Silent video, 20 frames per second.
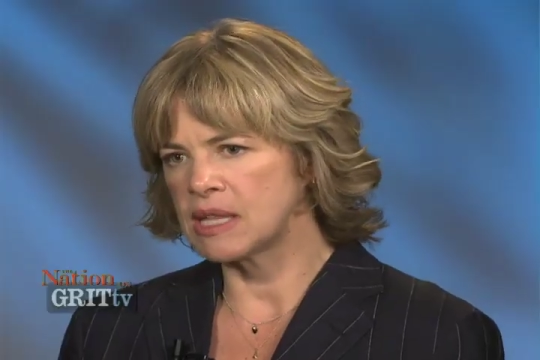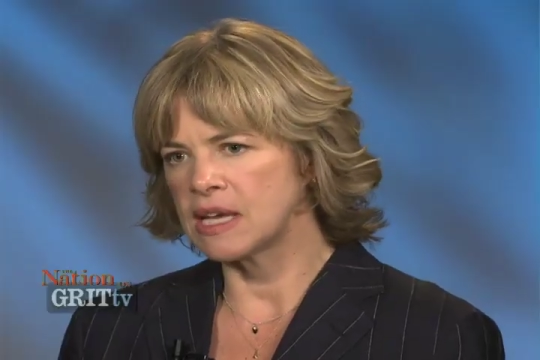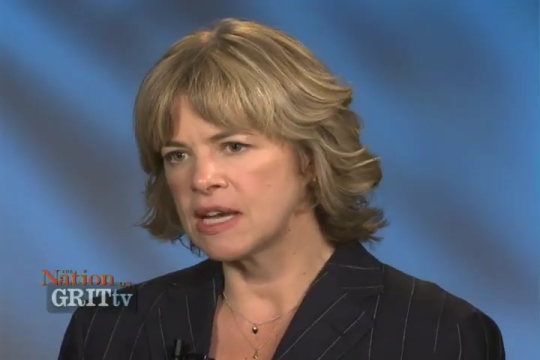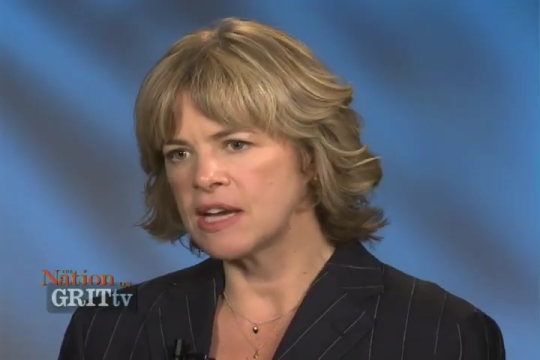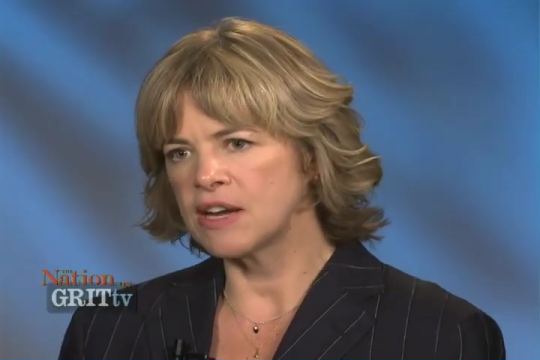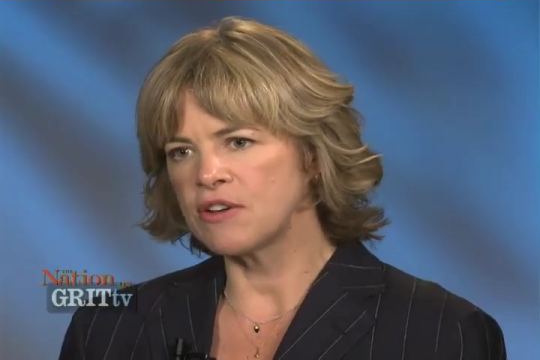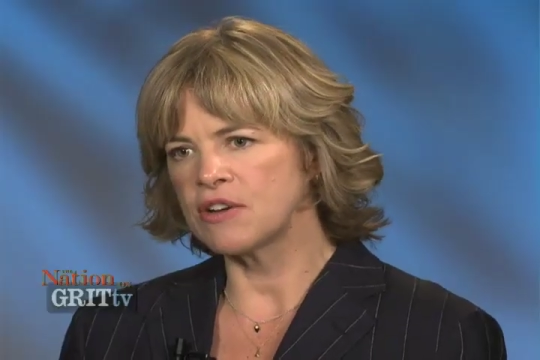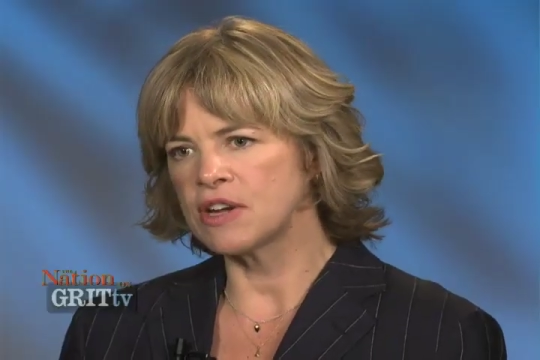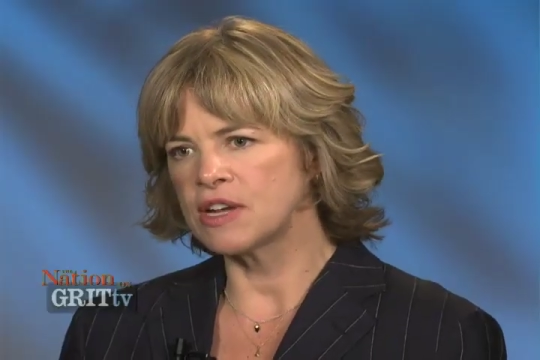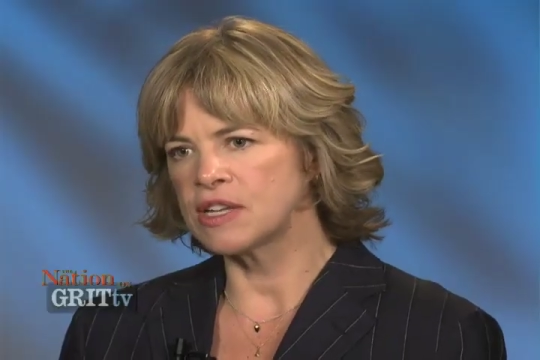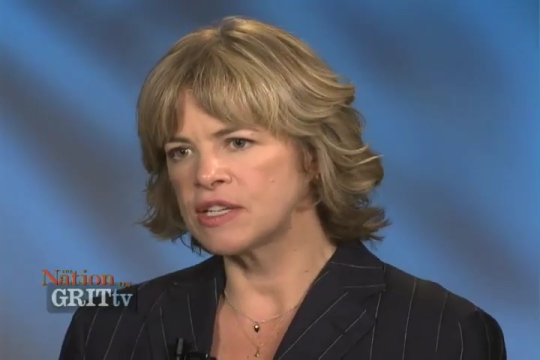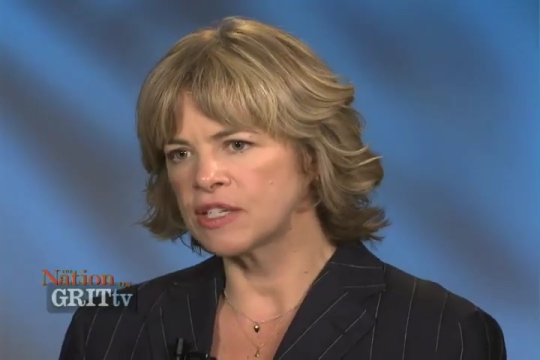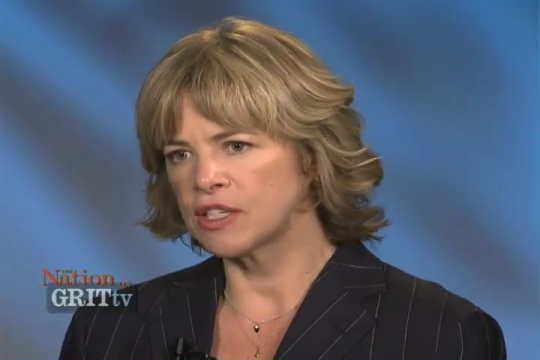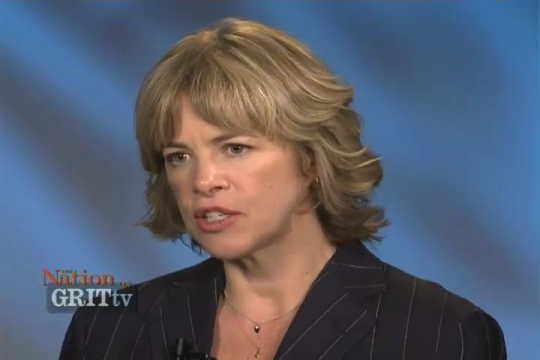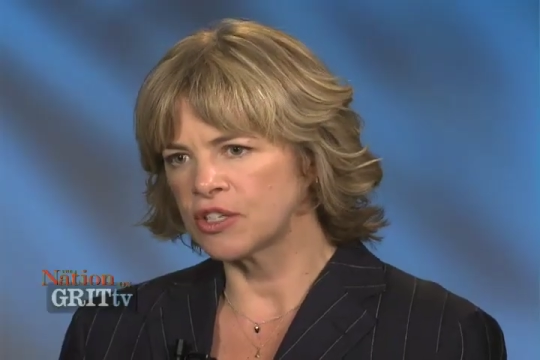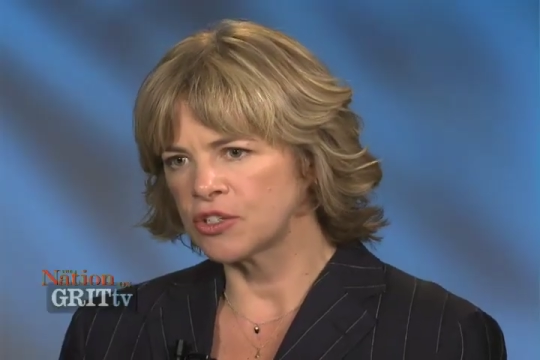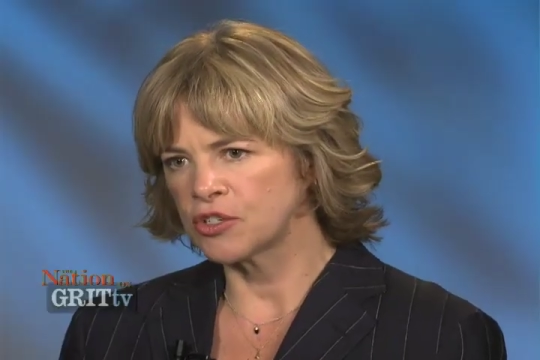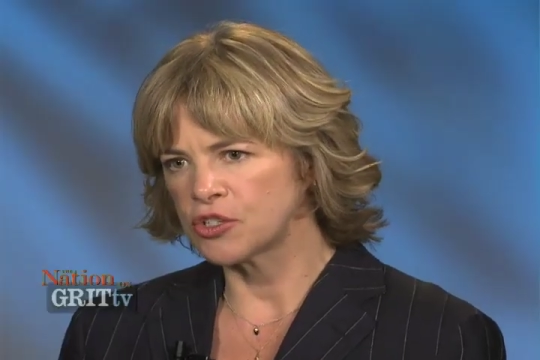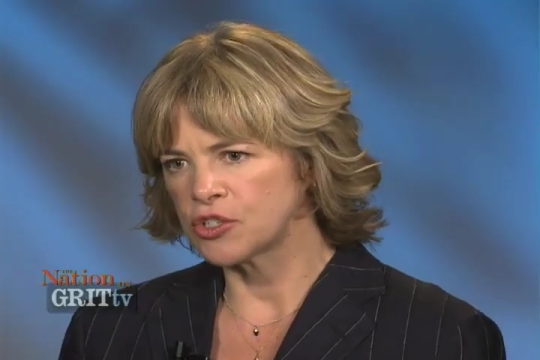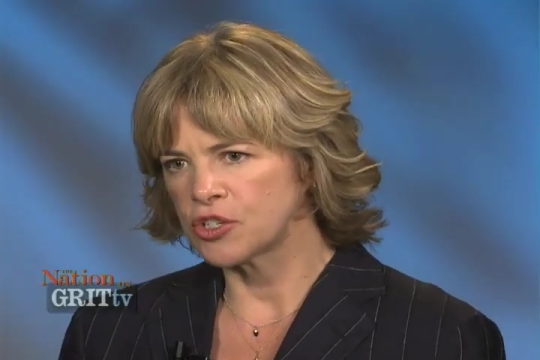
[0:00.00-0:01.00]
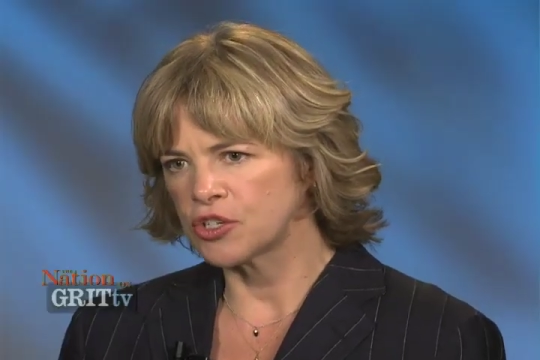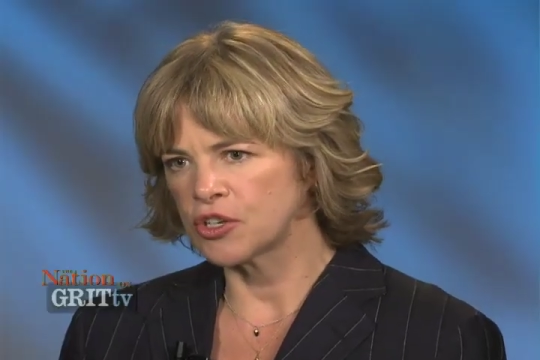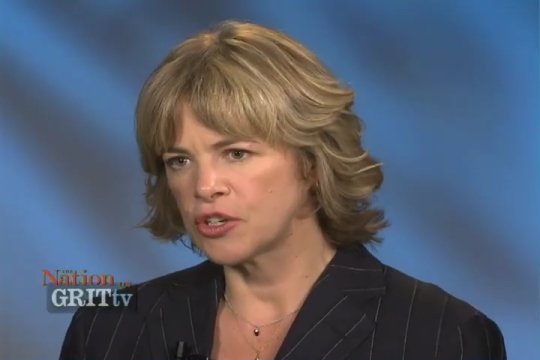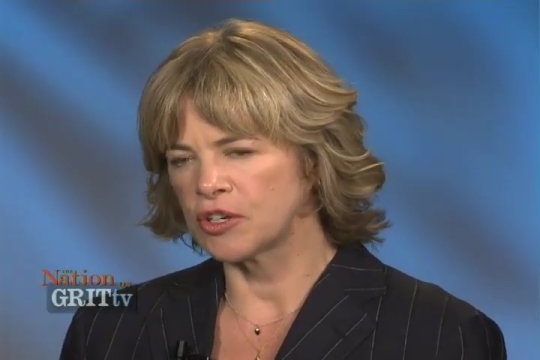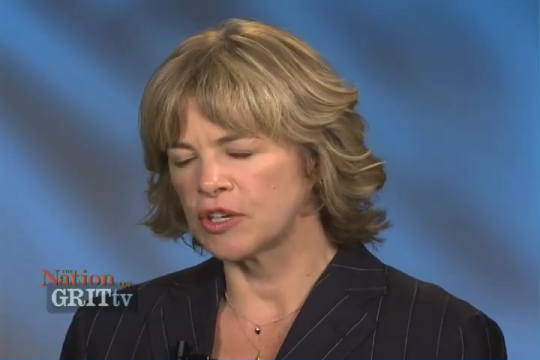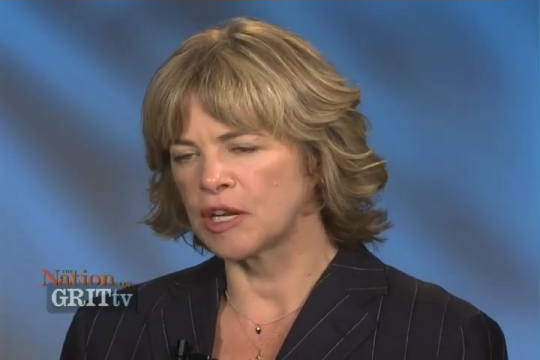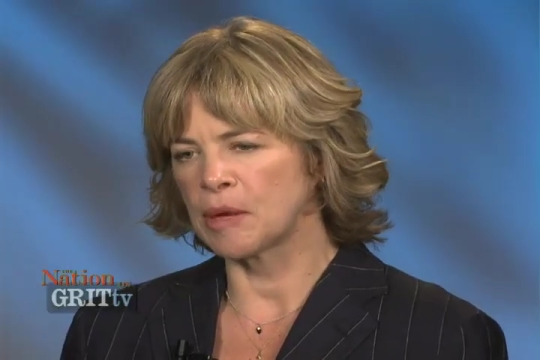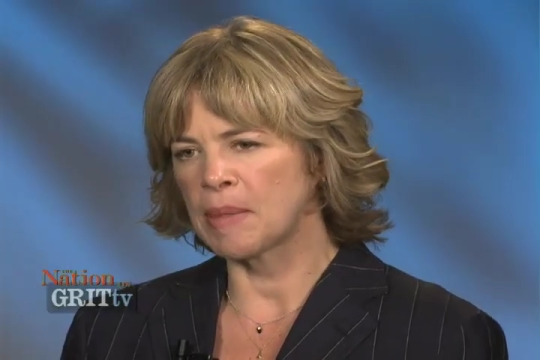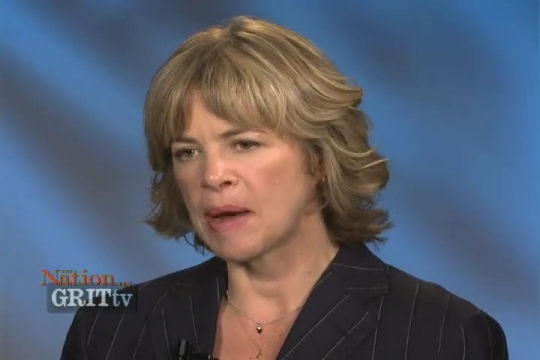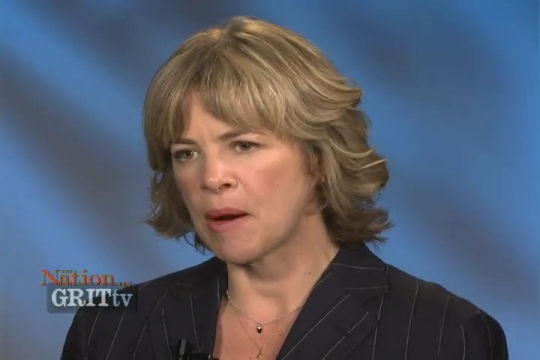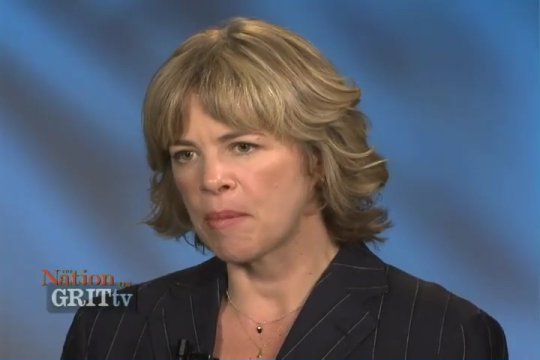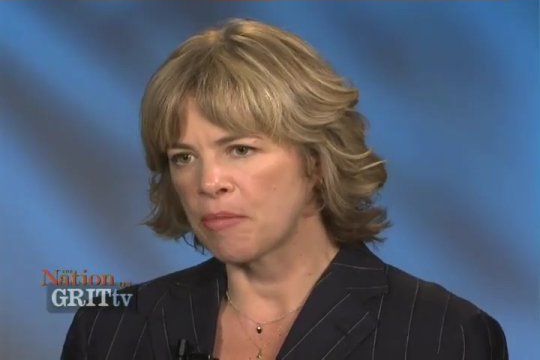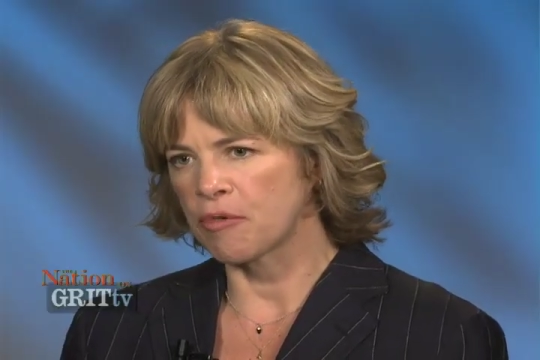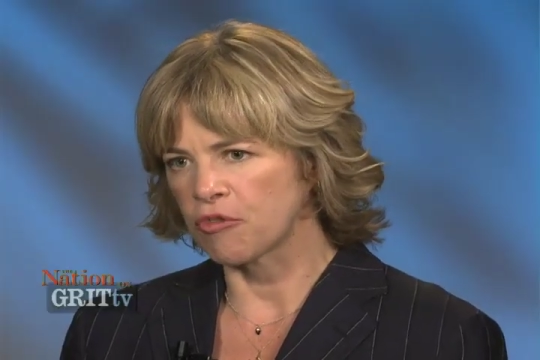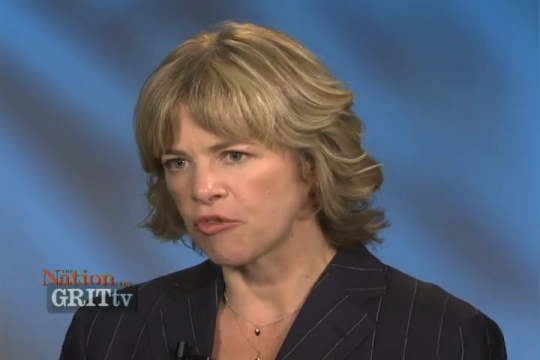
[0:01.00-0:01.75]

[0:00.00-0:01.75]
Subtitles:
there is a concern about